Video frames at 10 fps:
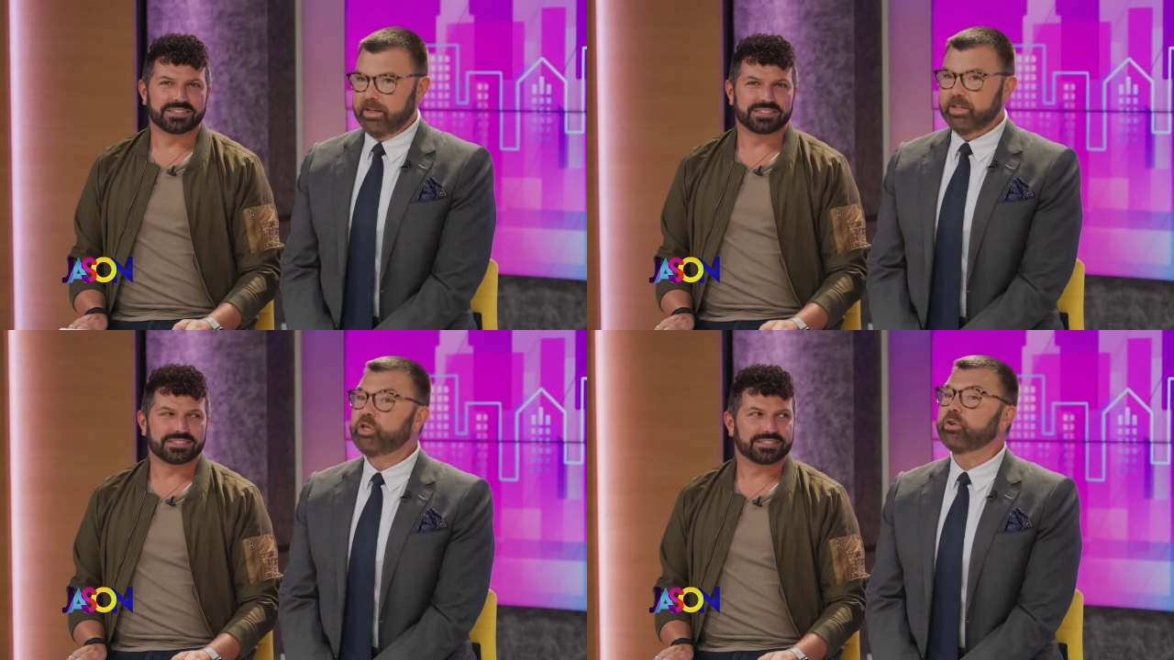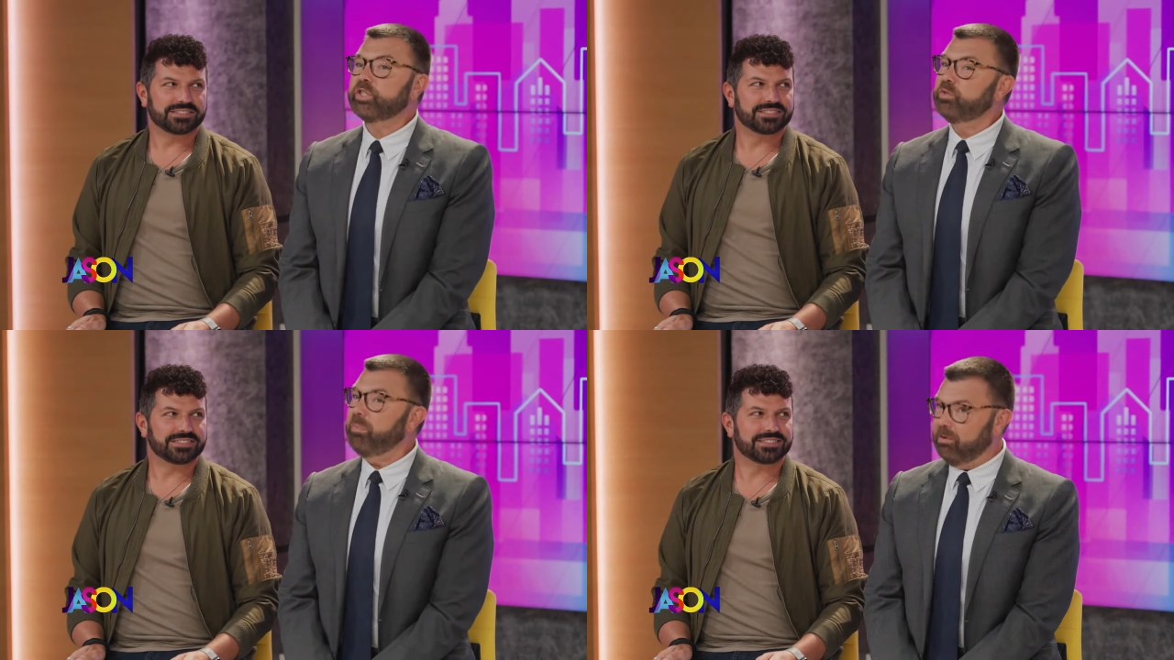Speaker 1: is your
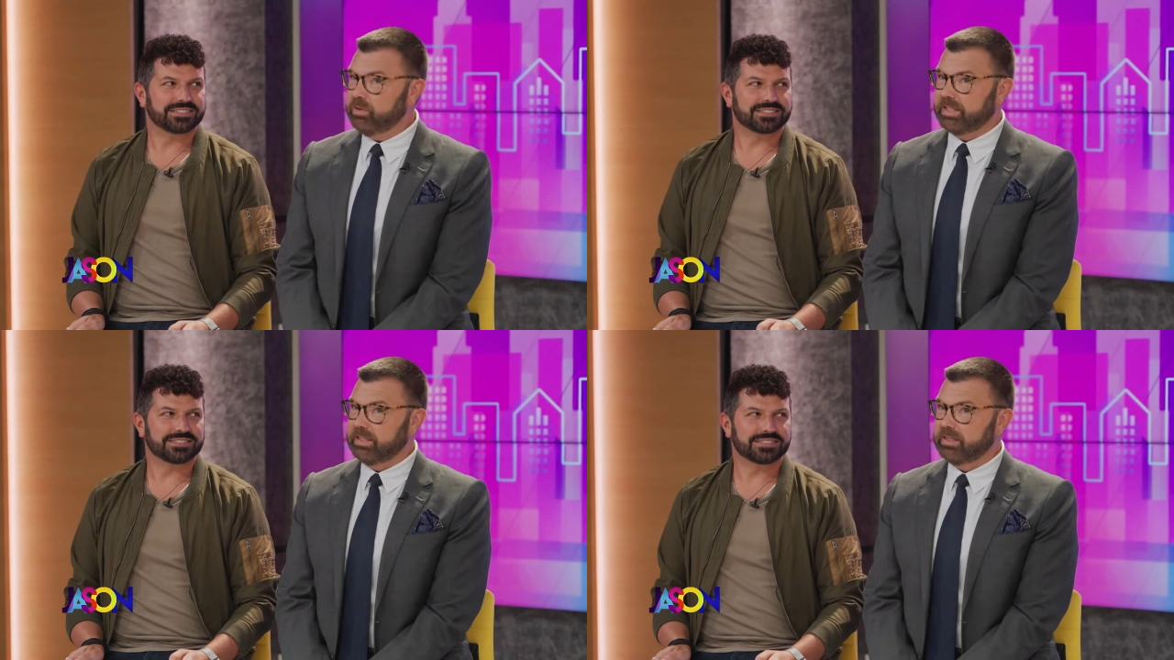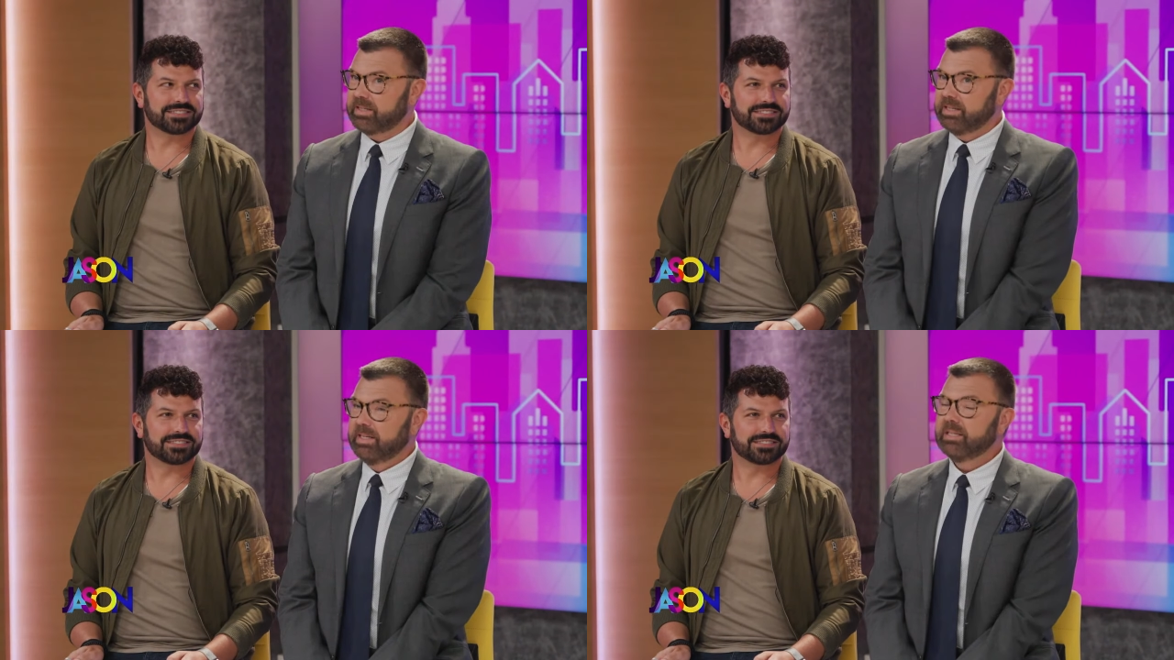
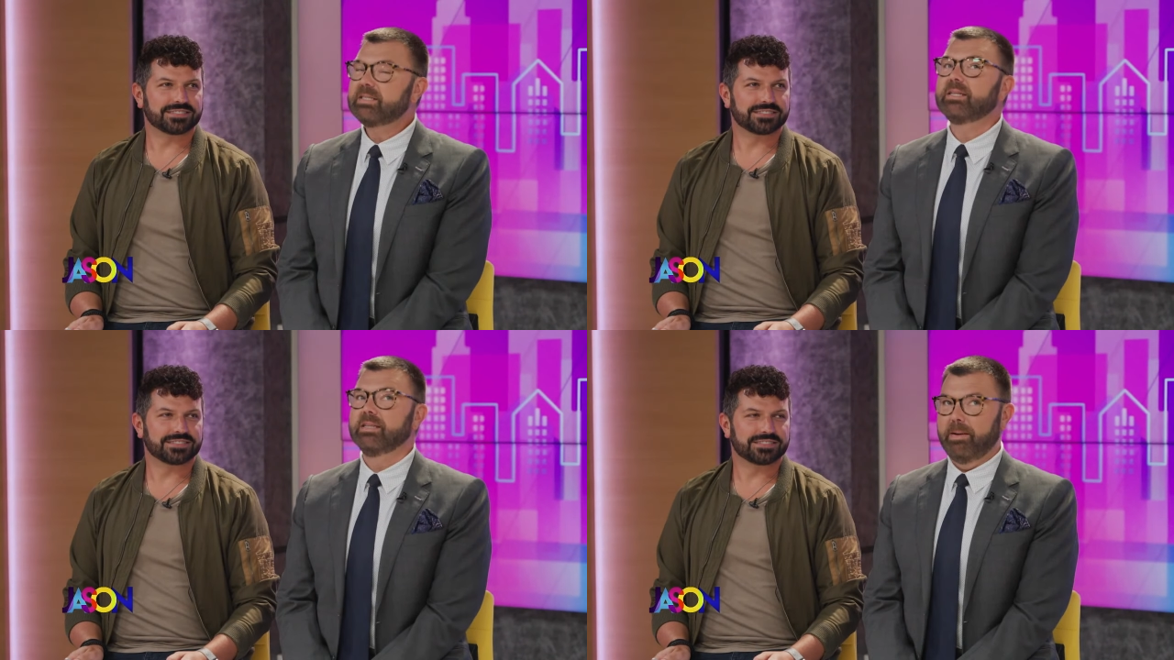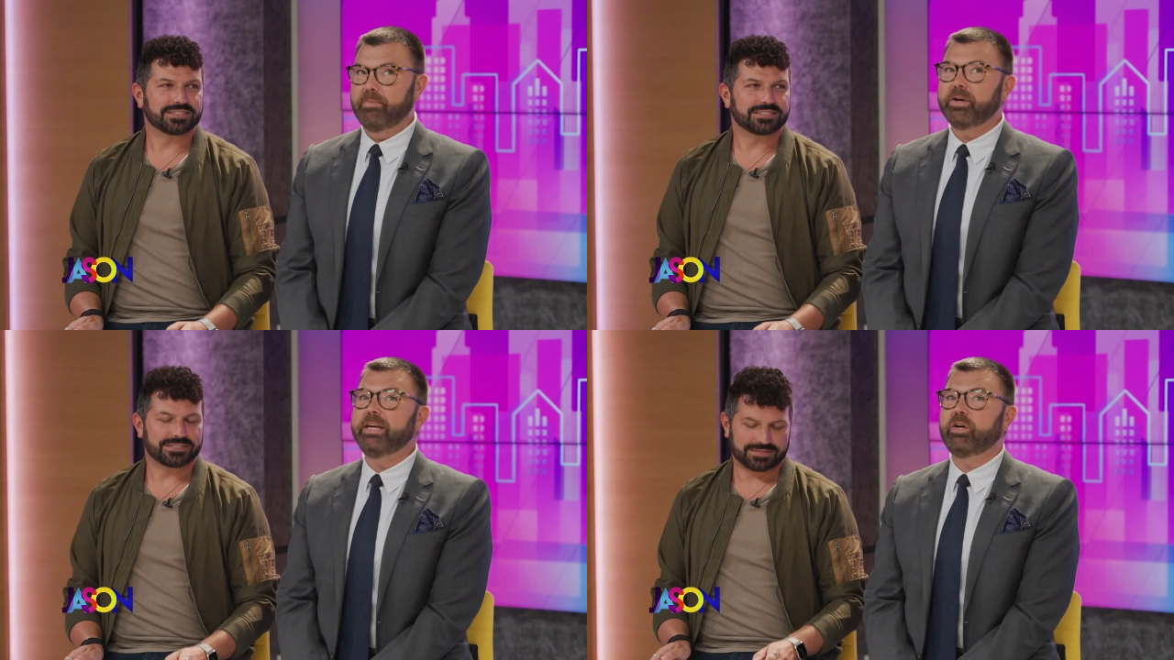spouse's
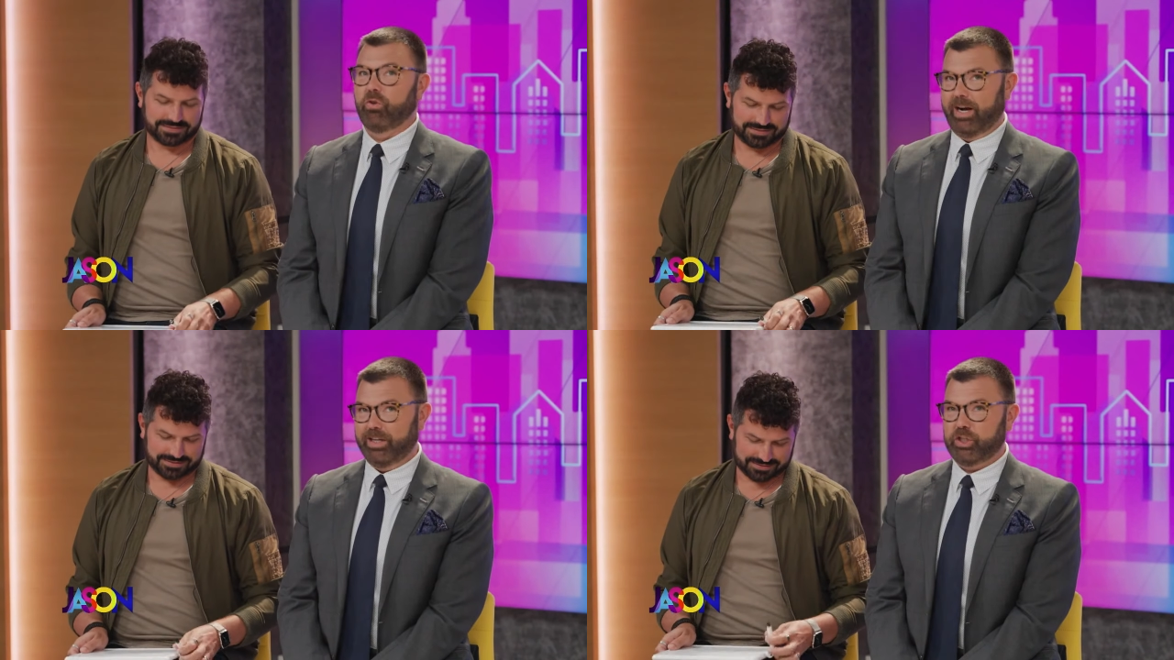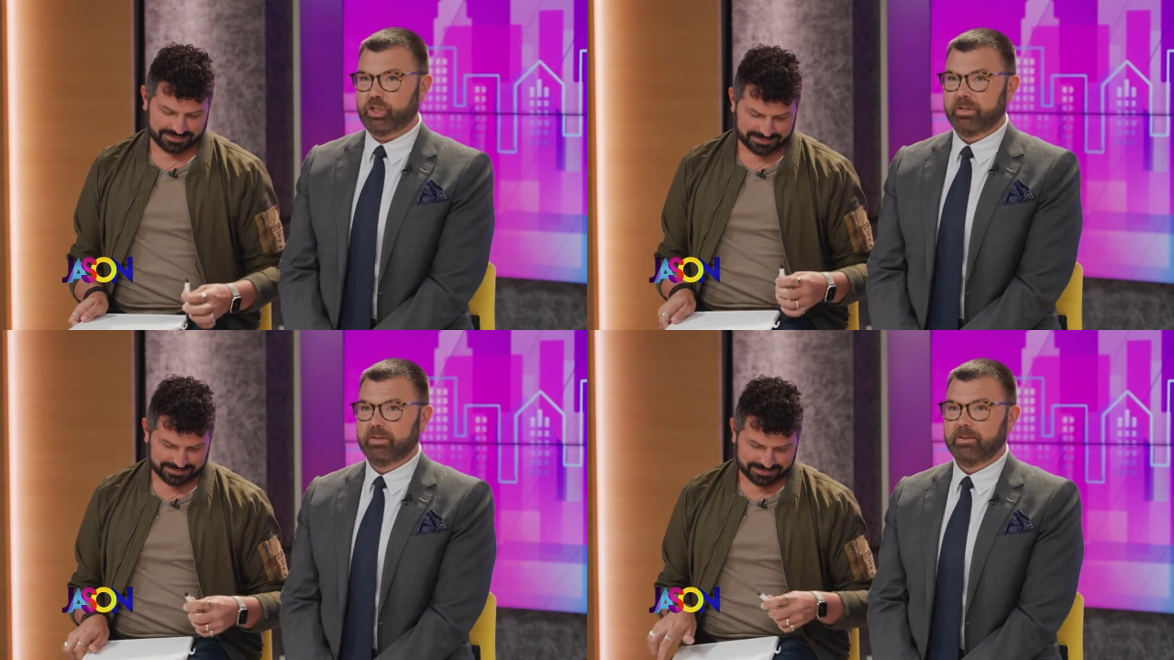celebrity crush?